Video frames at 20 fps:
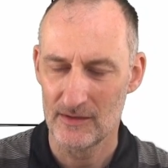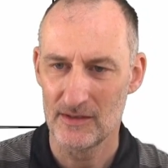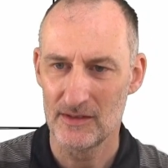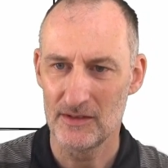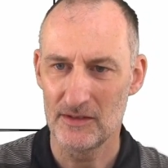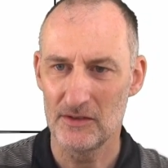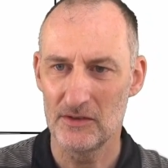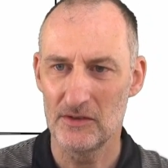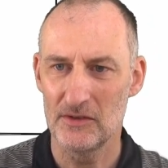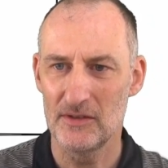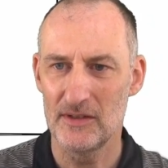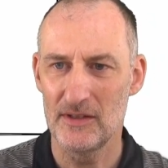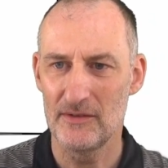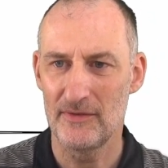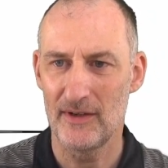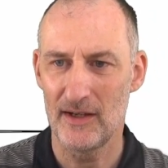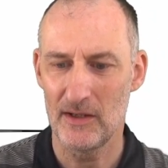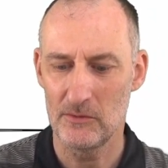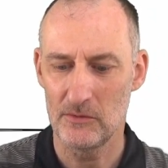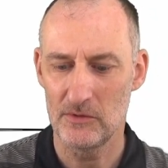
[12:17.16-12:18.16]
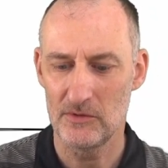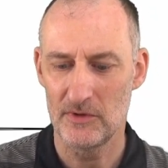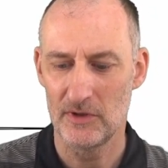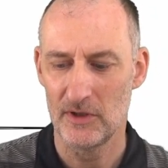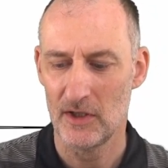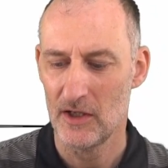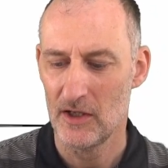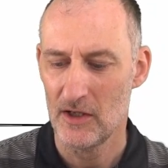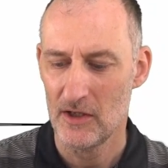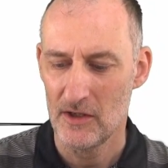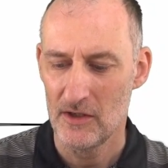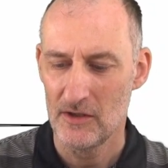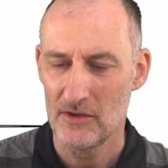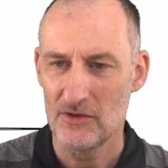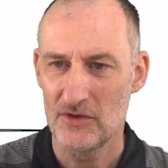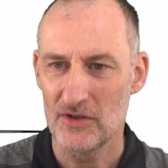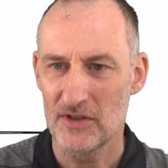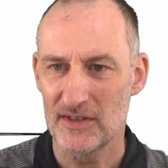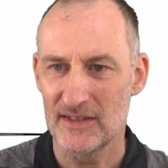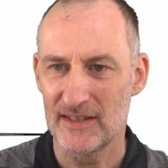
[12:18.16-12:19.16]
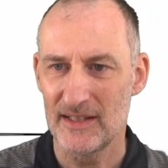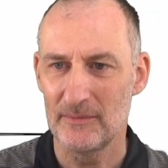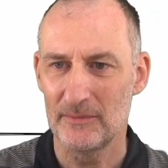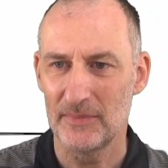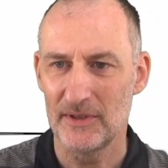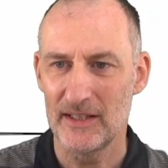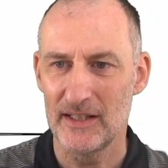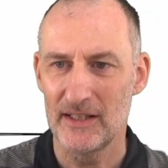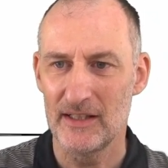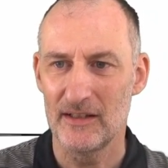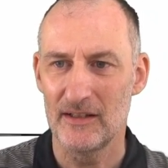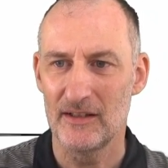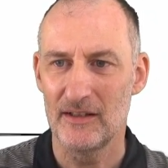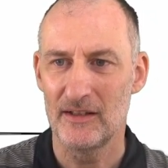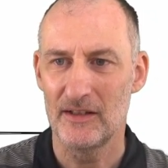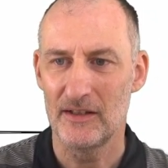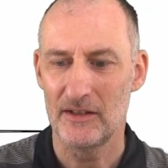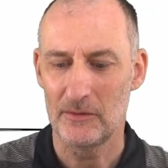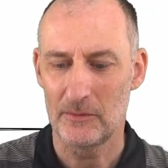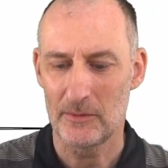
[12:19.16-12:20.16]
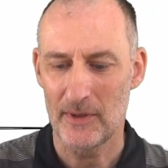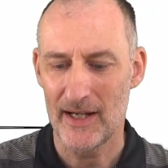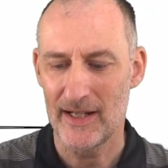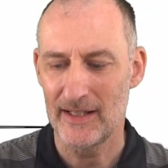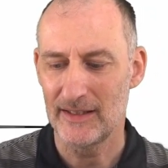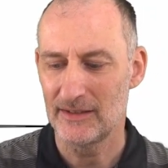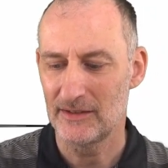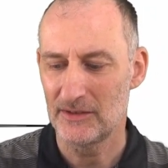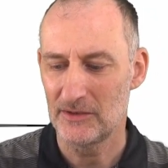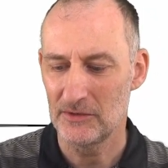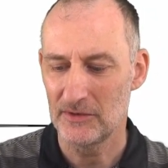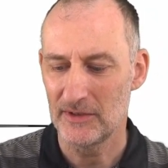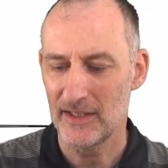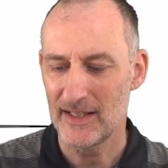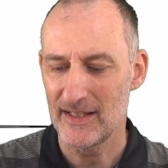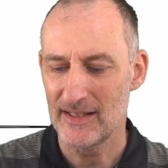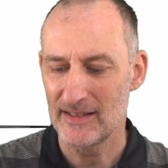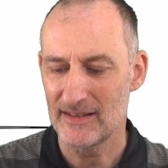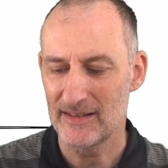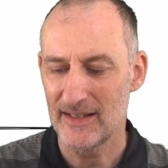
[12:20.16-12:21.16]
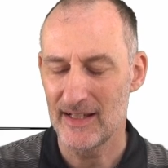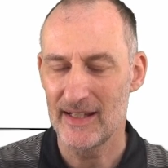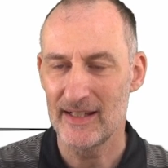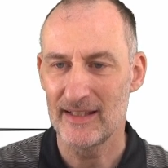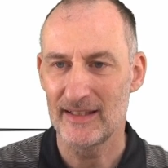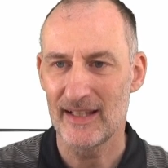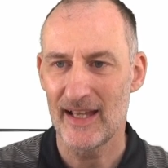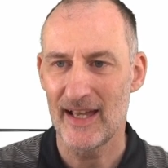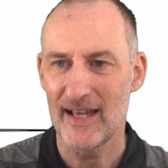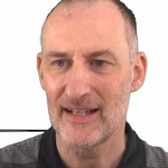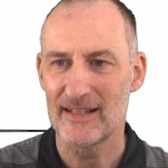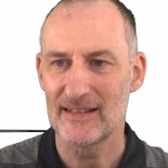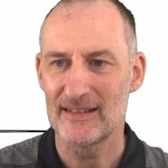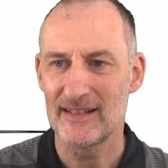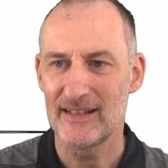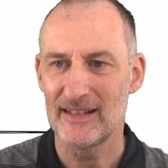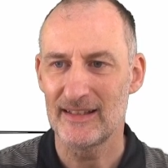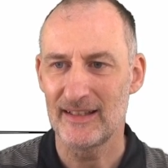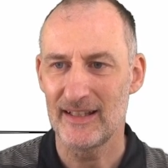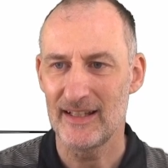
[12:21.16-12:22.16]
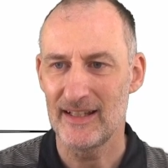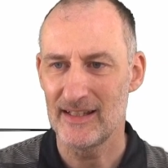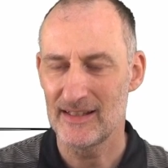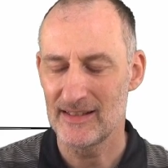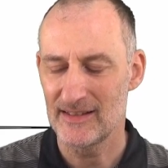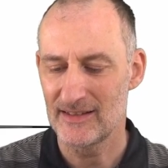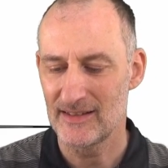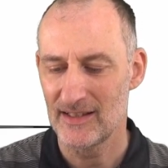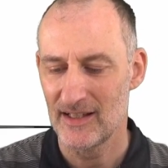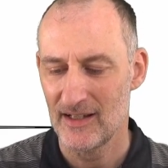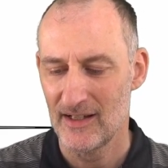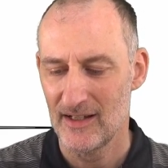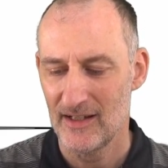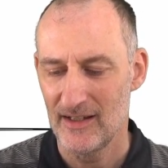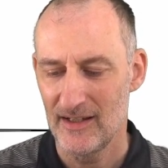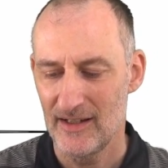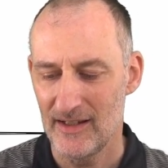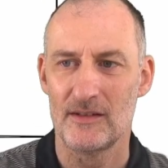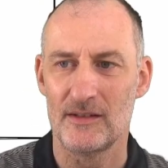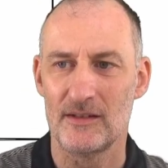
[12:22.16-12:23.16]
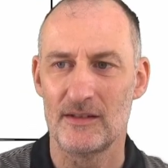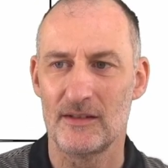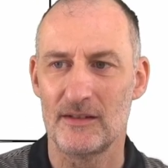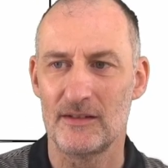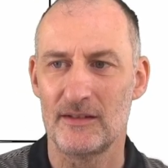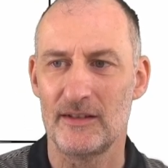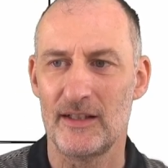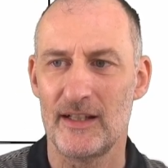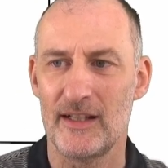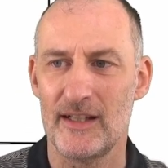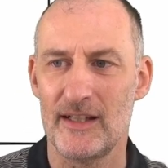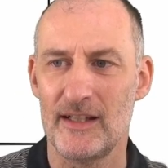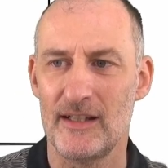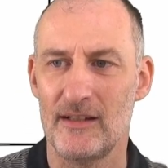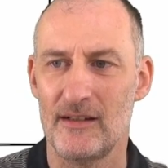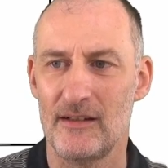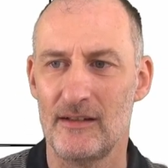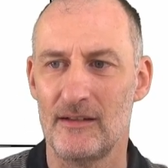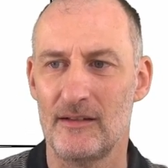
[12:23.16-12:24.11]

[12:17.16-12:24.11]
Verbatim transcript: so if I would just simply uh, write today's date as it is Sunday,